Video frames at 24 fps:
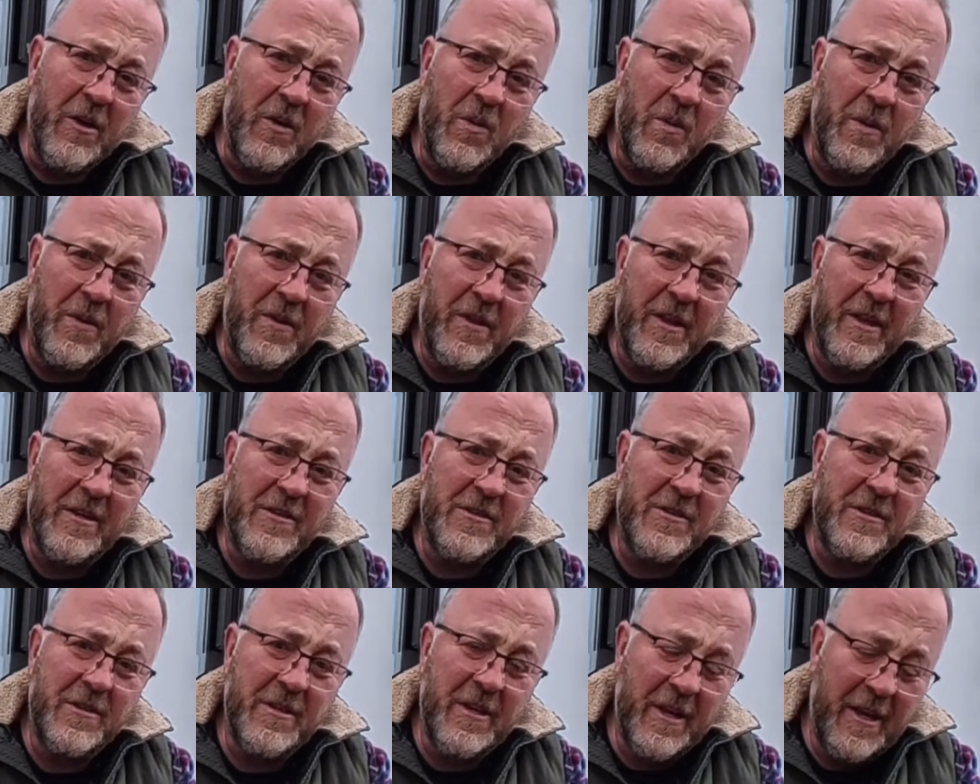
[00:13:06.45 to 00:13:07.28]
with
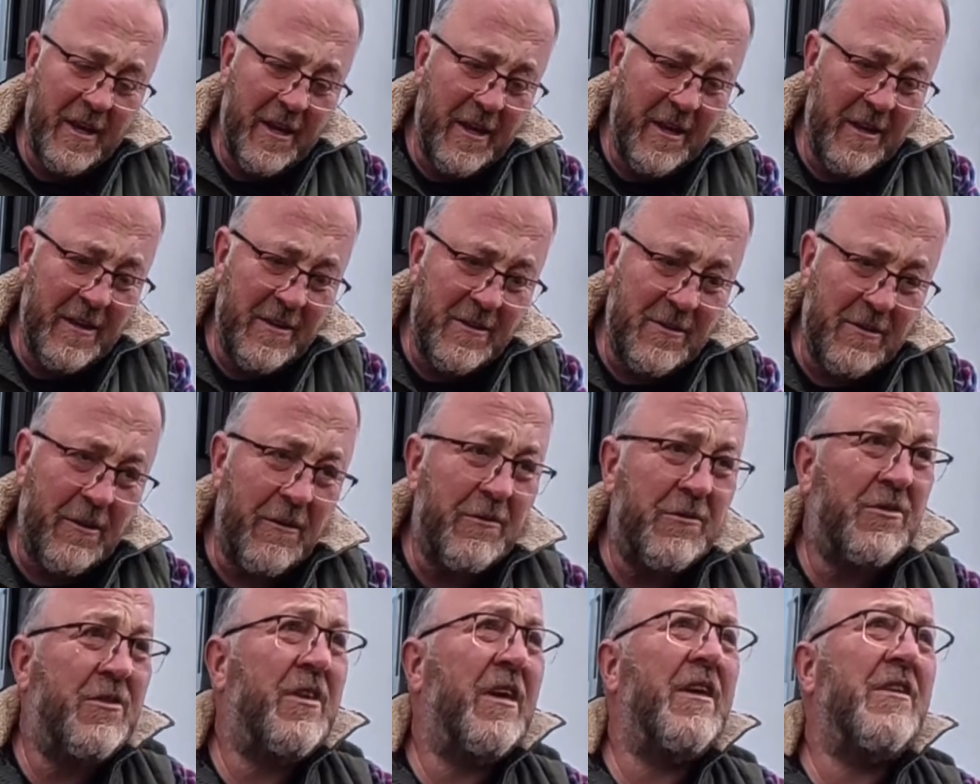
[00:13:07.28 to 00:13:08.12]
this is,
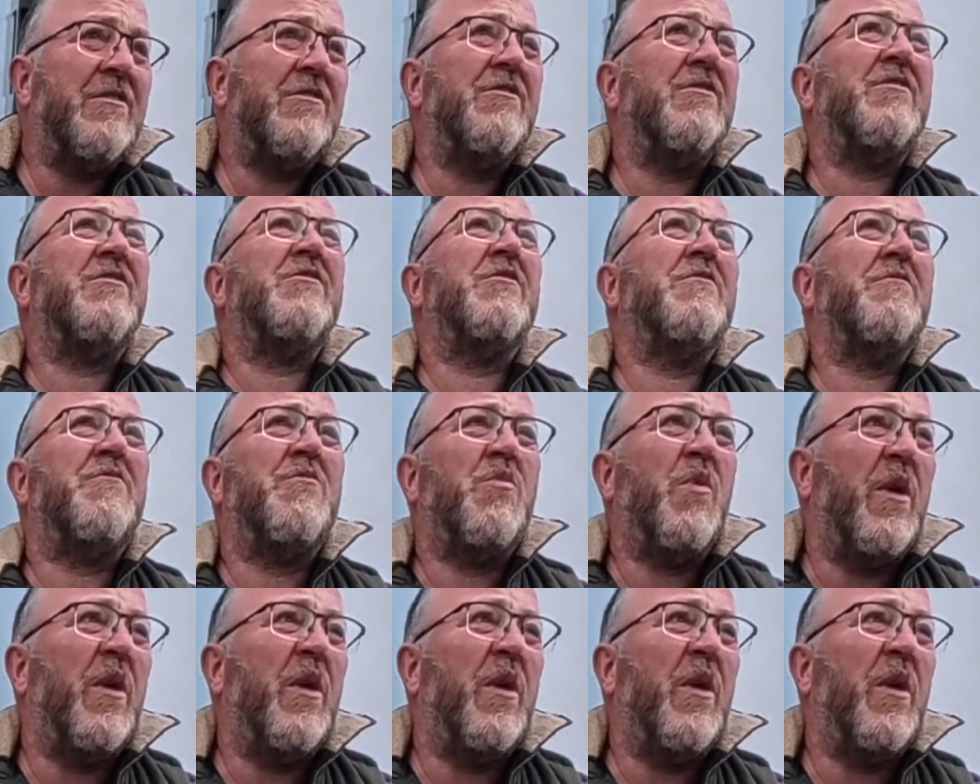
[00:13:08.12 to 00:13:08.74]
oh, today it's not